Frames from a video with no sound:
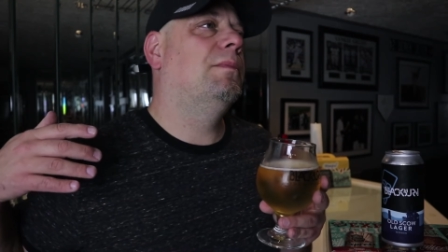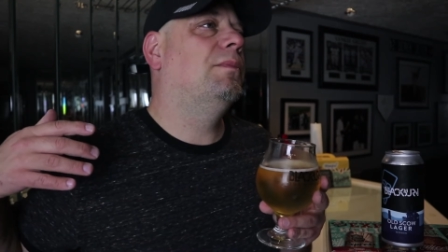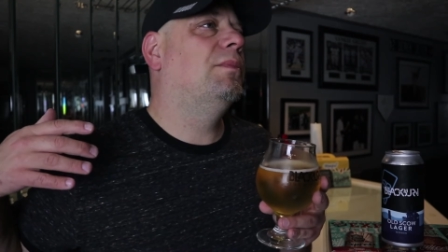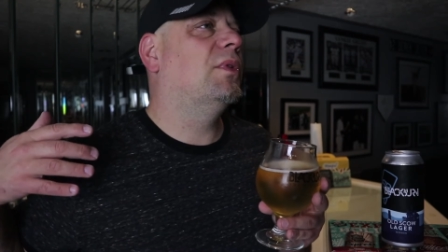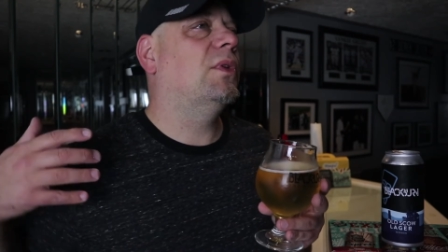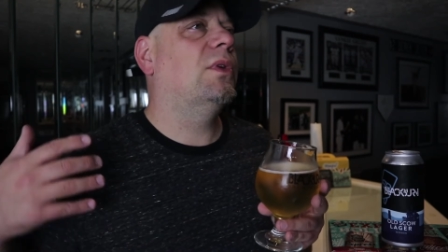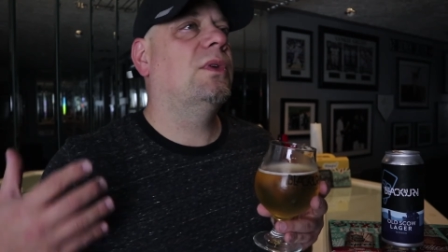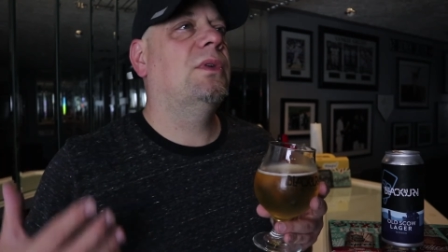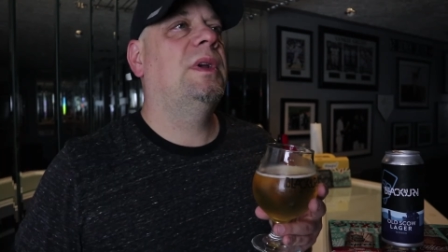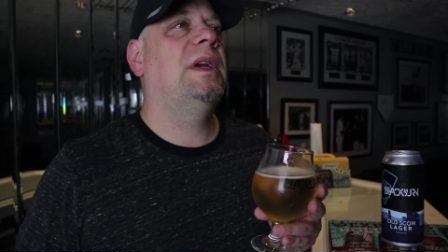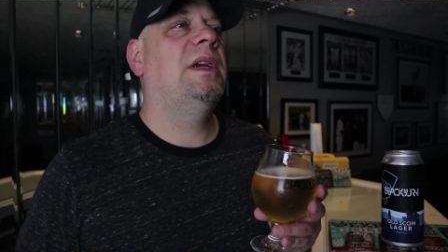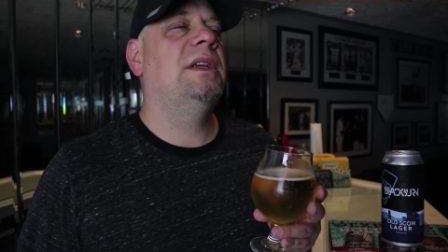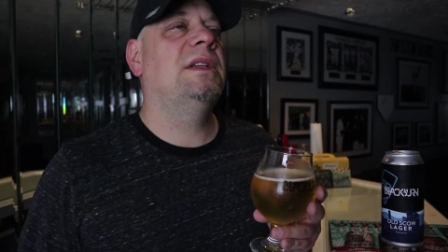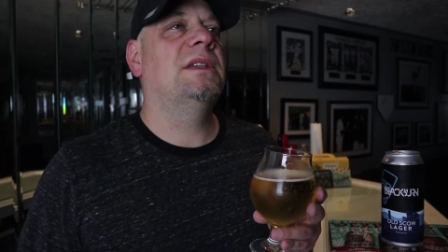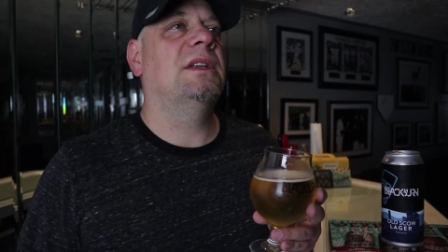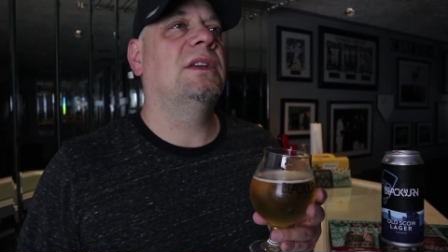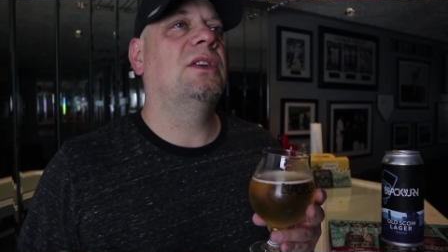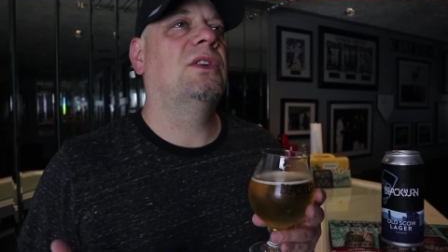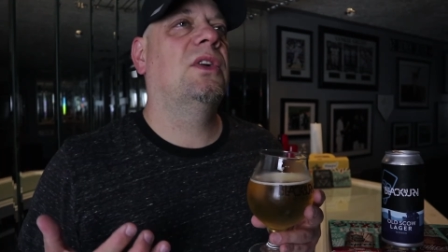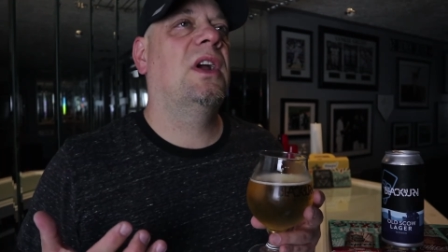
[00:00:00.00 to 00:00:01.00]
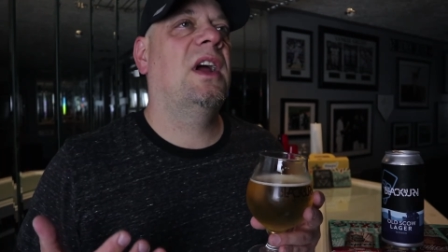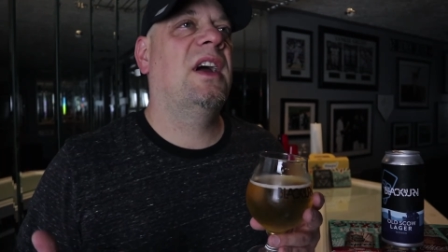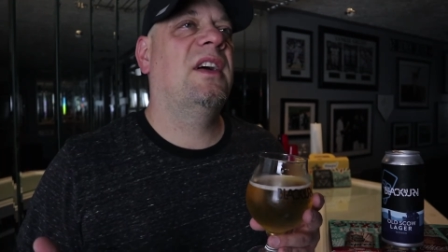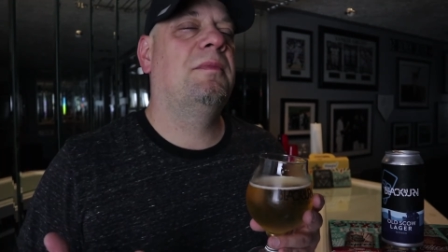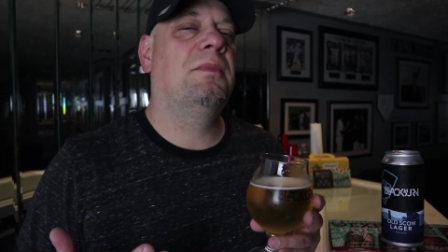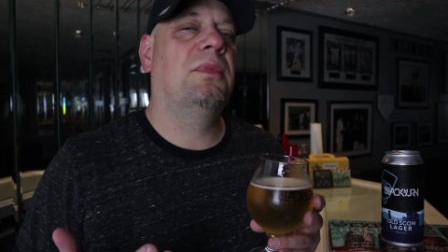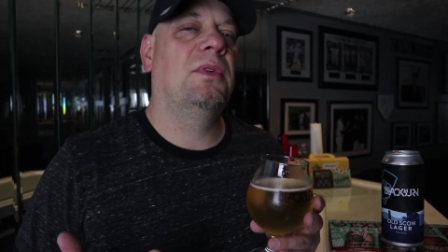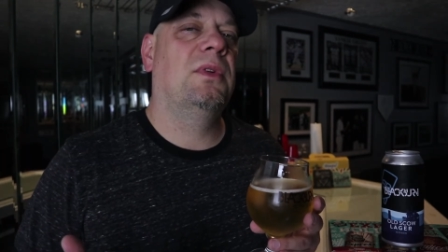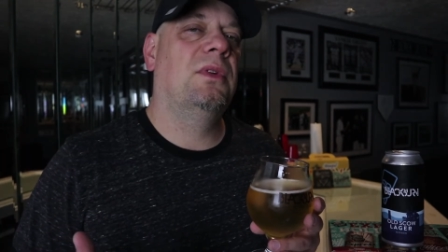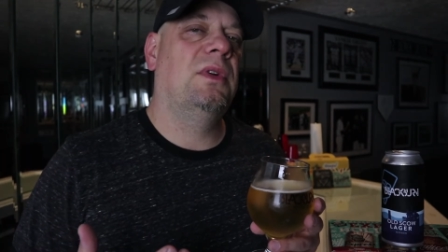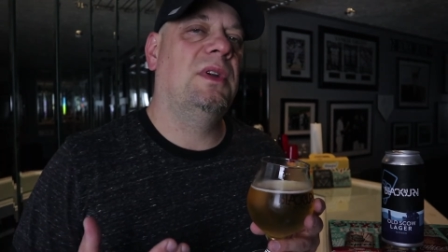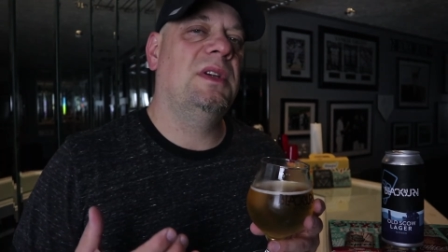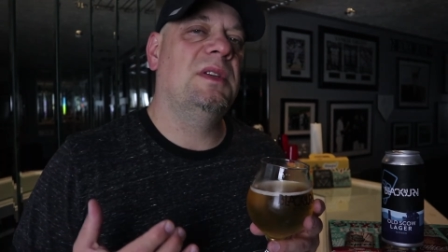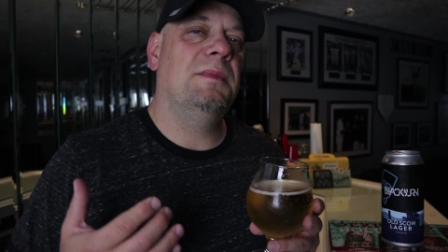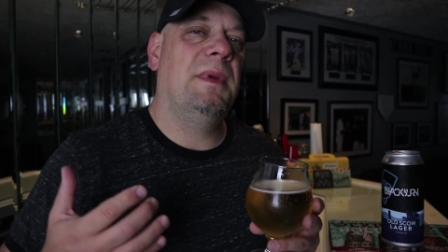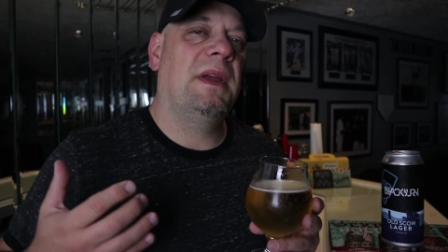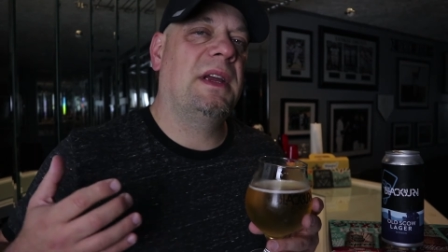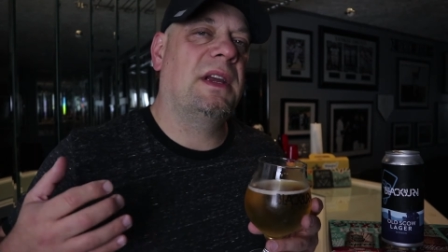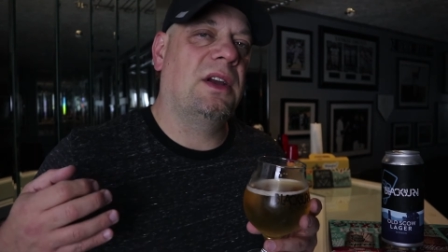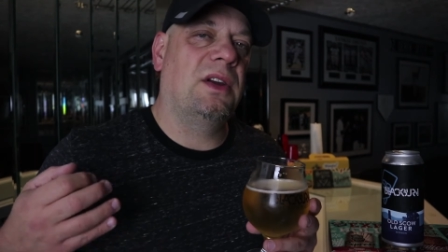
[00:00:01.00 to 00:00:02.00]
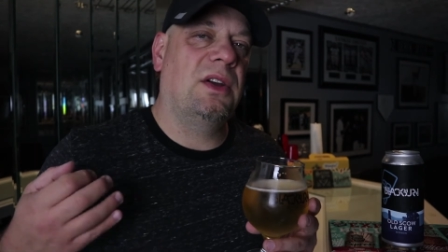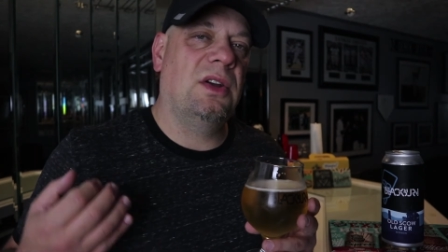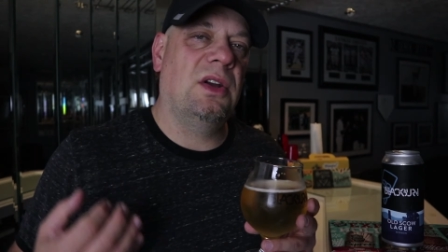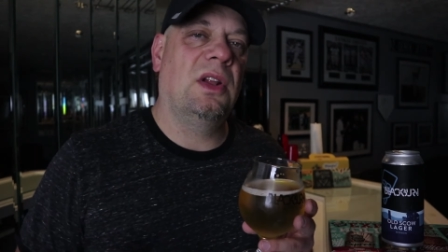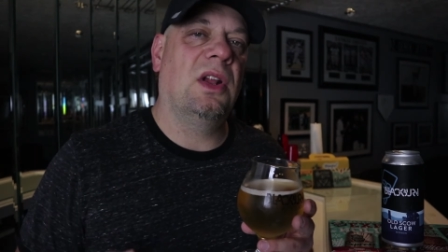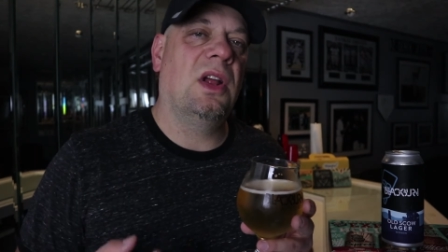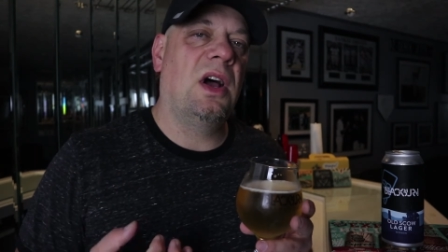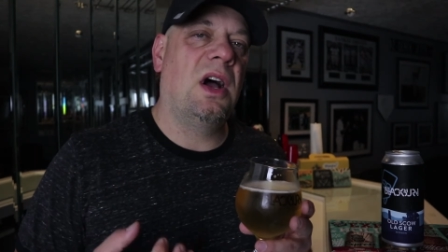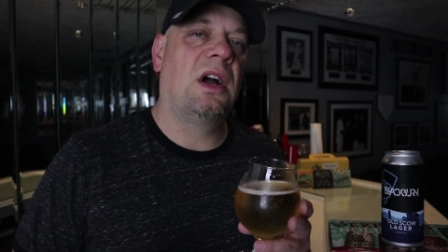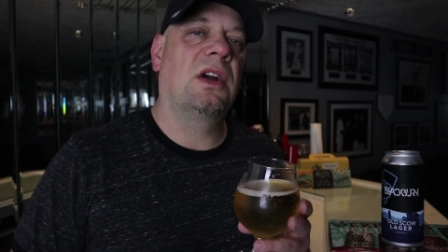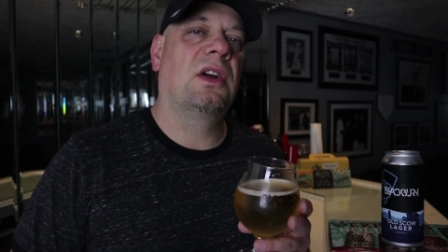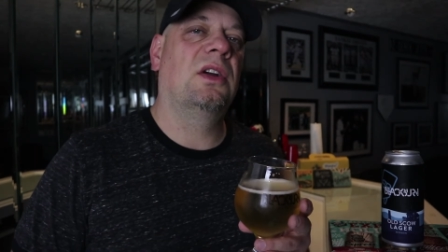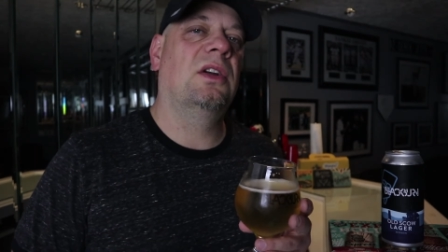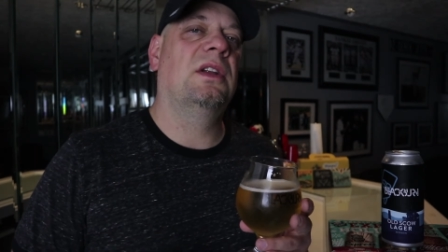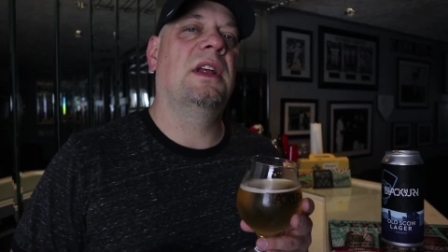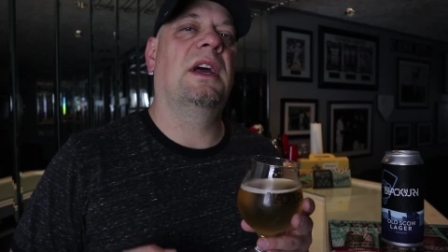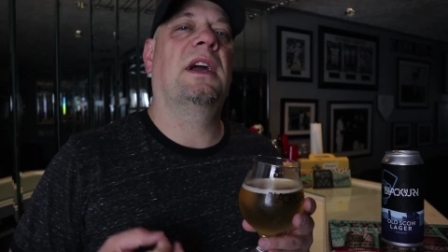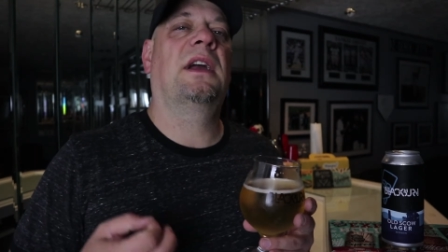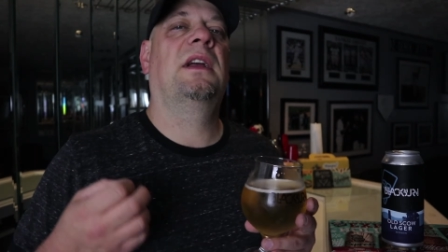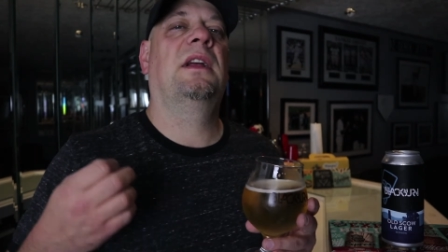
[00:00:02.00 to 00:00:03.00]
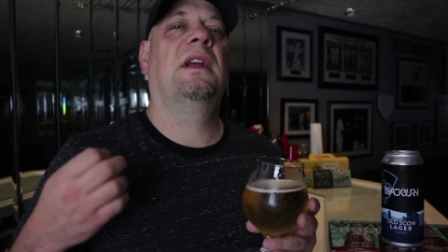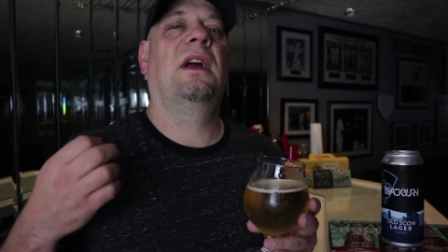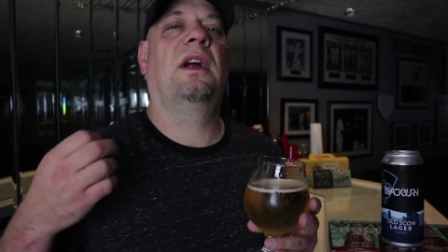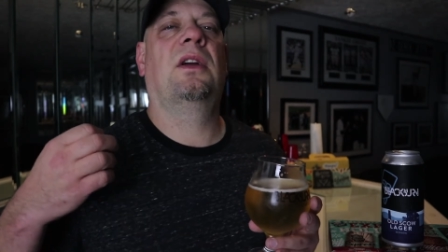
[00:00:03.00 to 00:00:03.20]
breweries and craft breweries make a good lager that